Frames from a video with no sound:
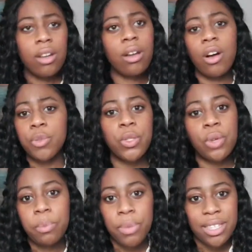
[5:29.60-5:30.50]
laws
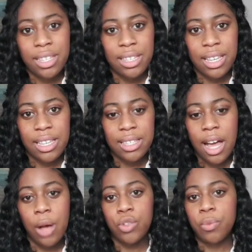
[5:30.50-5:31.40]
between businesses,
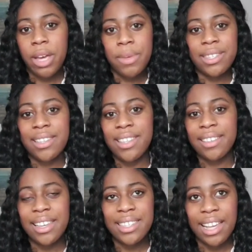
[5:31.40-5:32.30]
how to buy business
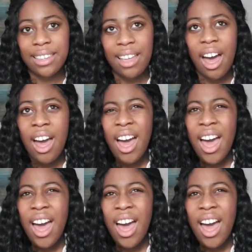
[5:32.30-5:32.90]
and things like that.